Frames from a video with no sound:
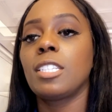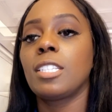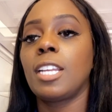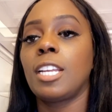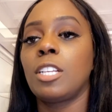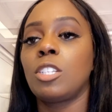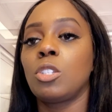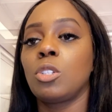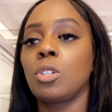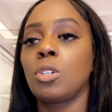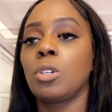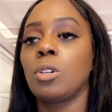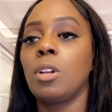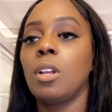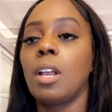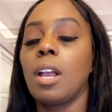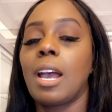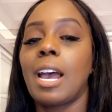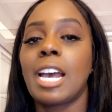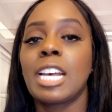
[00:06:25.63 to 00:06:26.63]
that your
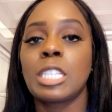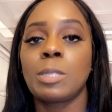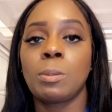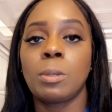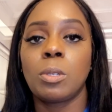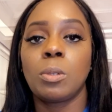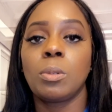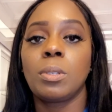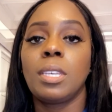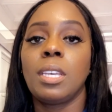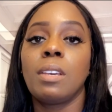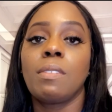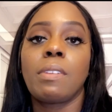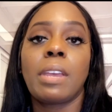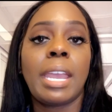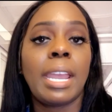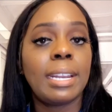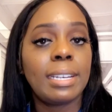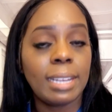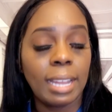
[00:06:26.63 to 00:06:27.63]
hospital give
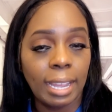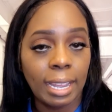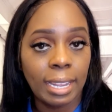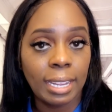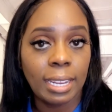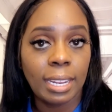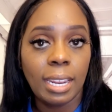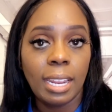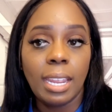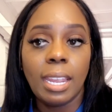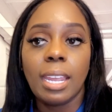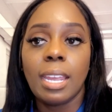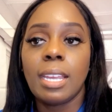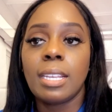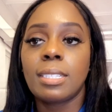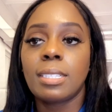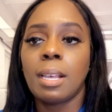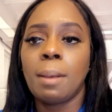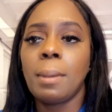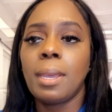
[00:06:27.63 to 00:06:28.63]
at night.
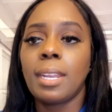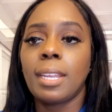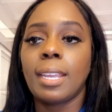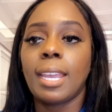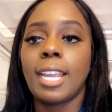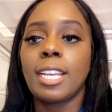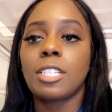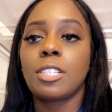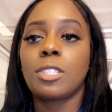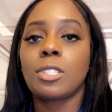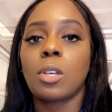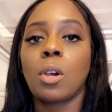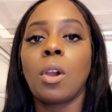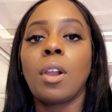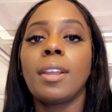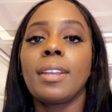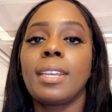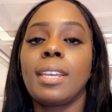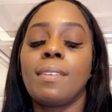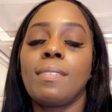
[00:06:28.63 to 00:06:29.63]
And some medications
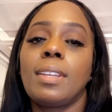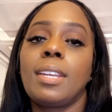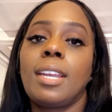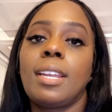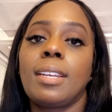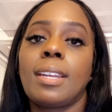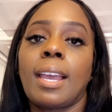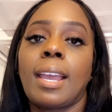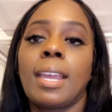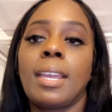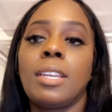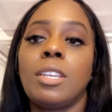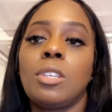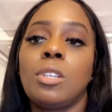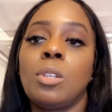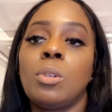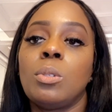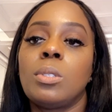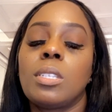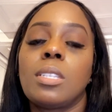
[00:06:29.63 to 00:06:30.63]
are given at night
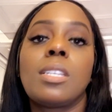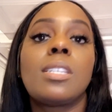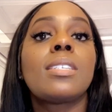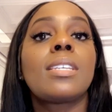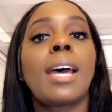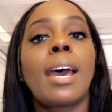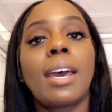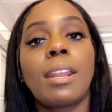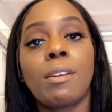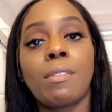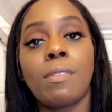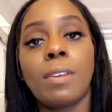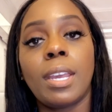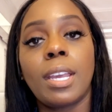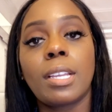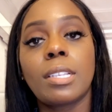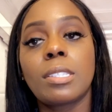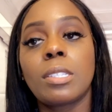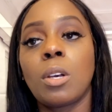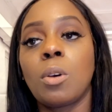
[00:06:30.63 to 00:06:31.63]
due to the side
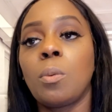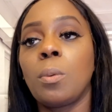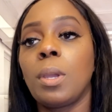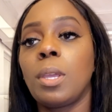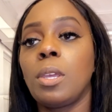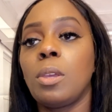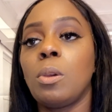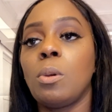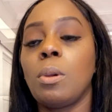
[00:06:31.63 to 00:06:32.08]
effects. So when you